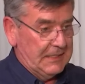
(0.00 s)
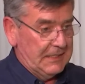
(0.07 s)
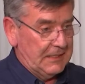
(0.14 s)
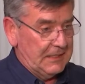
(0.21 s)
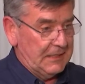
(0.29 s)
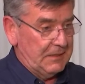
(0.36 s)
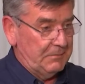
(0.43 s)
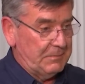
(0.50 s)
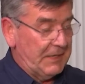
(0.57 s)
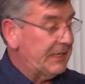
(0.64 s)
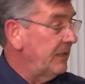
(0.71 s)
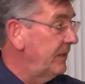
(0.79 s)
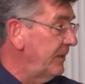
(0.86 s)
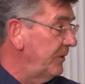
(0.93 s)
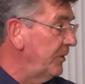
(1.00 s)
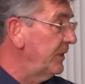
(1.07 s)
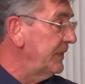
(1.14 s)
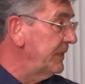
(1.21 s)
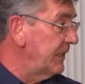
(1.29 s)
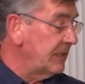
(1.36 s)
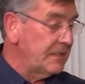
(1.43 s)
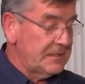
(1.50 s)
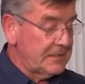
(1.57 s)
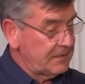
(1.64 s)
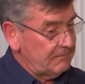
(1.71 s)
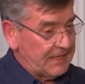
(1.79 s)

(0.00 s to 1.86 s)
Back in the early days,